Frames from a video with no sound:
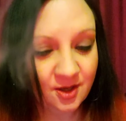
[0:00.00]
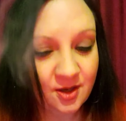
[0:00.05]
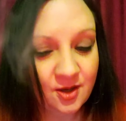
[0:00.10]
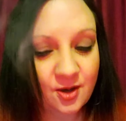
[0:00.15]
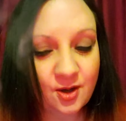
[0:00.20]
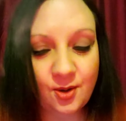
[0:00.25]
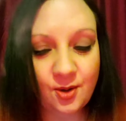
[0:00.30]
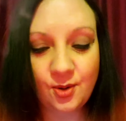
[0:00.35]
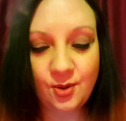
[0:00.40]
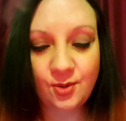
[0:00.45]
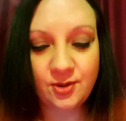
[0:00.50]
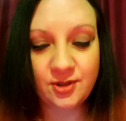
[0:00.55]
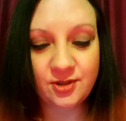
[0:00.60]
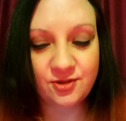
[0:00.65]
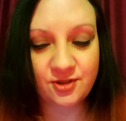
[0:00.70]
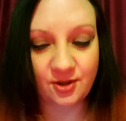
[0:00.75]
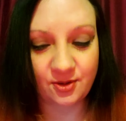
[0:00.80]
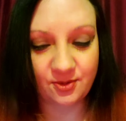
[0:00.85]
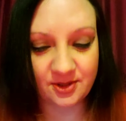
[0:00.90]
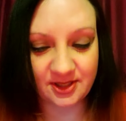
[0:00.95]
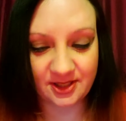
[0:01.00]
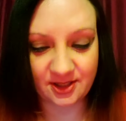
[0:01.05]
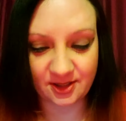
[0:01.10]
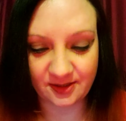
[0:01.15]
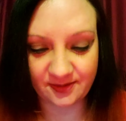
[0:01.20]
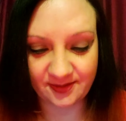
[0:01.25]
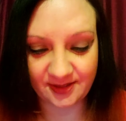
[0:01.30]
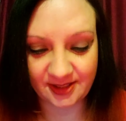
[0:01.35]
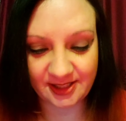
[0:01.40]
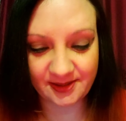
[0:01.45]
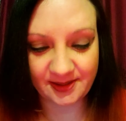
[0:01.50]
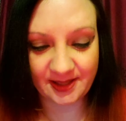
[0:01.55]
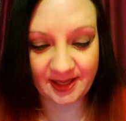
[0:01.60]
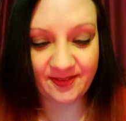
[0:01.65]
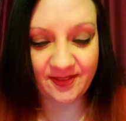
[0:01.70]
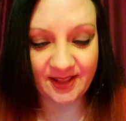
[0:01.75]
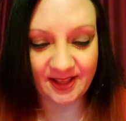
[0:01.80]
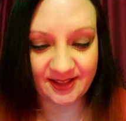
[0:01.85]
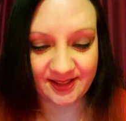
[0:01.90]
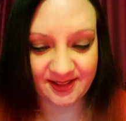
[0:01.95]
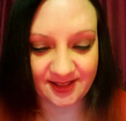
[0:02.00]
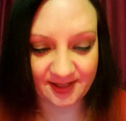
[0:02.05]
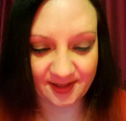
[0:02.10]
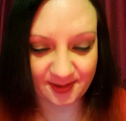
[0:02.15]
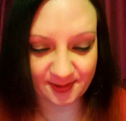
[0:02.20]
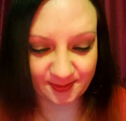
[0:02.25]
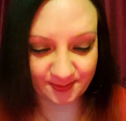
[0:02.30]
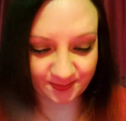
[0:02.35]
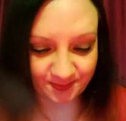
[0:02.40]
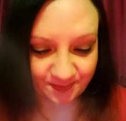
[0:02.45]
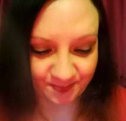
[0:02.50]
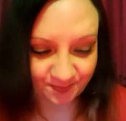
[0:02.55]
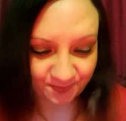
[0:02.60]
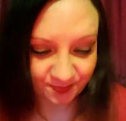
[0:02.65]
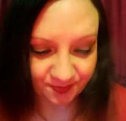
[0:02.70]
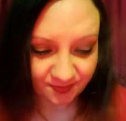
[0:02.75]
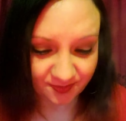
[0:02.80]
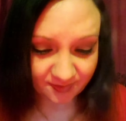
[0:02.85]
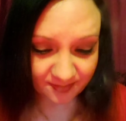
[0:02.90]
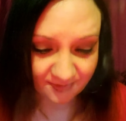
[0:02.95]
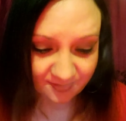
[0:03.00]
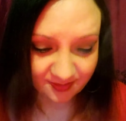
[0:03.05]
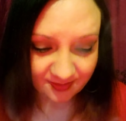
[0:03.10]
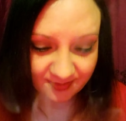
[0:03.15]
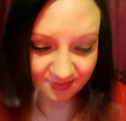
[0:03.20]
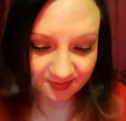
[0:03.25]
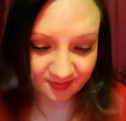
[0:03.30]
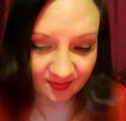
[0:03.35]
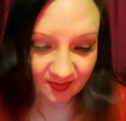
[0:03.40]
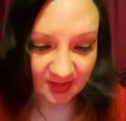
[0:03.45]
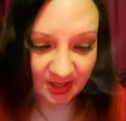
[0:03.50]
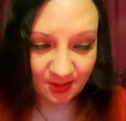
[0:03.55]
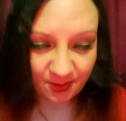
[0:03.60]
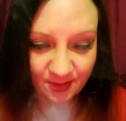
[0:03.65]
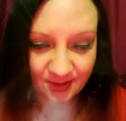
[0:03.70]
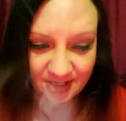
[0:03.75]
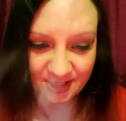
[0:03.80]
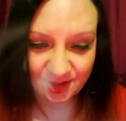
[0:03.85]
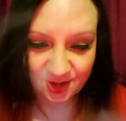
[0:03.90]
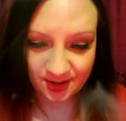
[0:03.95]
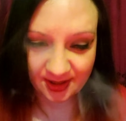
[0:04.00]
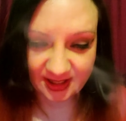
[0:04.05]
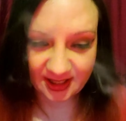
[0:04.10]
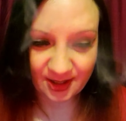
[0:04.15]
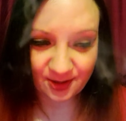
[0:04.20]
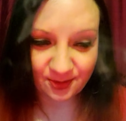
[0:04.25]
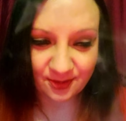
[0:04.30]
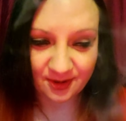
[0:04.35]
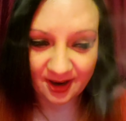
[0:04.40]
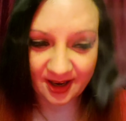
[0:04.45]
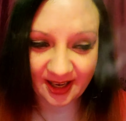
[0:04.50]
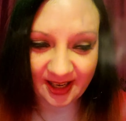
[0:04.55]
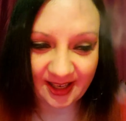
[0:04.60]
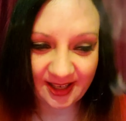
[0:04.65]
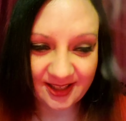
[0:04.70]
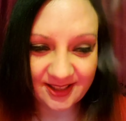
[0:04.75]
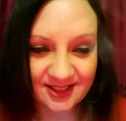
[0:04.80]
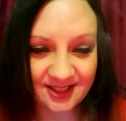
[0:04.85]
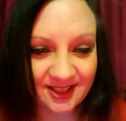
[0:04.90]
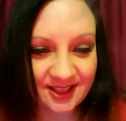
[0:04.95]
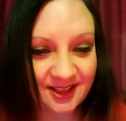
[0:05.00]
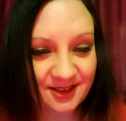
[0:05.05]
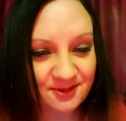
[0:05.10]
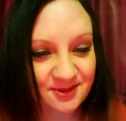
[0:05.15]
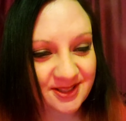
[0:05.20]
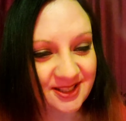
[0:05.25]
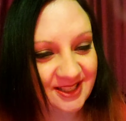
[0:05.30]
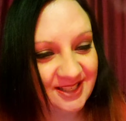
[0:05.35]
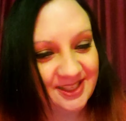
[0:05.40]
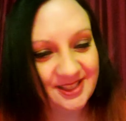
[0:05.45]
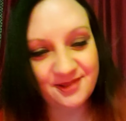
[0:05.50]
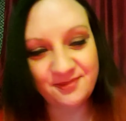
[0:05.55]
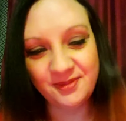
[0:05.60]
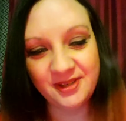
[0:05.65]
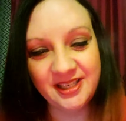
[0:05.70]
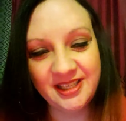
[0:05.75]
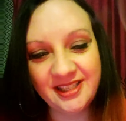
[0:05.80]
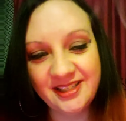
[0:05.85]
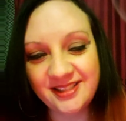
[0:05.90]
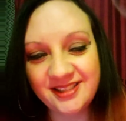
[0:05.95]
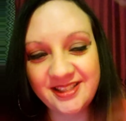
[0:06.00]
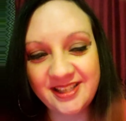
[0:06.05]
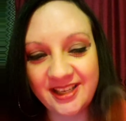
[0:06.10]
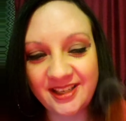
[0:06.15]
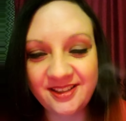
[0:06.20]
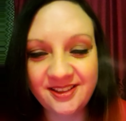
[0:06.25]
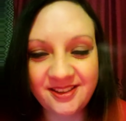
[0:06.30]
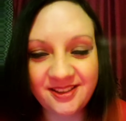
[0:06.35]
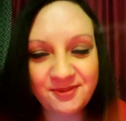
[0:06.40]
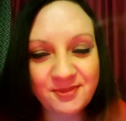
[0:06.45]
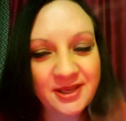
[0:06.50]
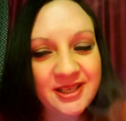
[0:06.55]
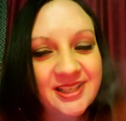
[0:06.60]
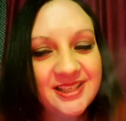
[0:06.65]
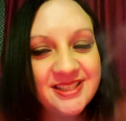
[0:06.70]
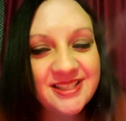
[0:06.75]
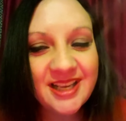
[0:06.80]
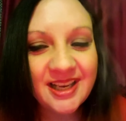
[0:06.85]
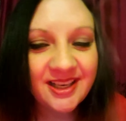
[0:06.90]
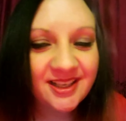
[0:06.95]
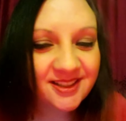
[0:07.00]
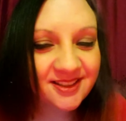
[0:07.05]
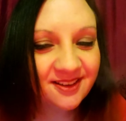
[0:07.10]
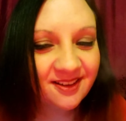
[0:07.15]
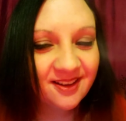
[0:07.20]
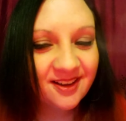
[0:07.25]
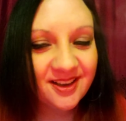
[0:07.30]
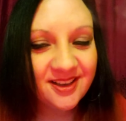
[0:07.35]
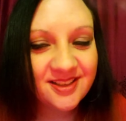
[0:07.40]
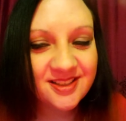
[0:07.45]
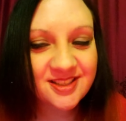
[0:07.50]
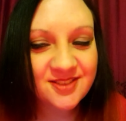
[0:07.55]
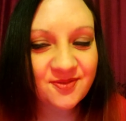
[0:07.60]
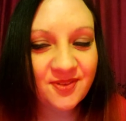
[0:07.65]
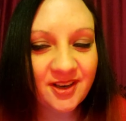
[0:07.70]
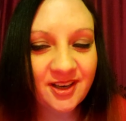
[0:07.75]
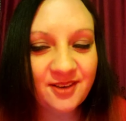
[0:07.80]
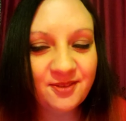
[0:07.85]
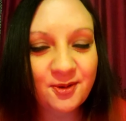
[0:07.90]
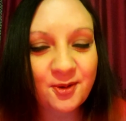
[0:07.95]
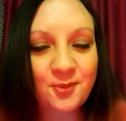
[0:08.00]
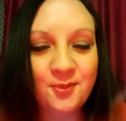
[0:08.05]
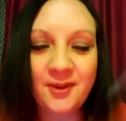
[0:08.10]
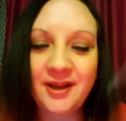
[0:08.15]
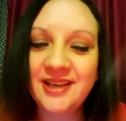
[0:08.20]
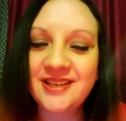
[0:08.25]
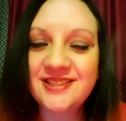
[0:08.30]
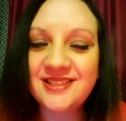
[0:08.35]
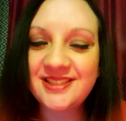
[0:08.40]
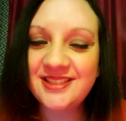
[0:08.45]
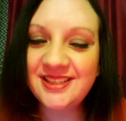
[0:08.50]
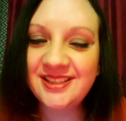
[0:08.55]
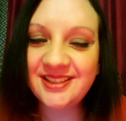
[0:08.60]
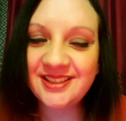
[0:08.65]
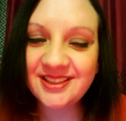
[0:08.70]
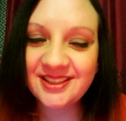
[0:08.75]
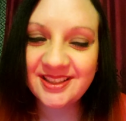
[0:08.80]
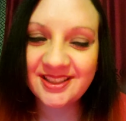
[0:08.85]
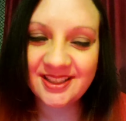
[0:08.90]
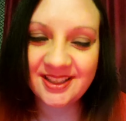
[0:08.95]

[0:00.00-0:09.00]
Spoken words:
Oh, you so deserve it. And then some. They want to treat you right. I'm seeing many dinner, many date nights. Very romantic.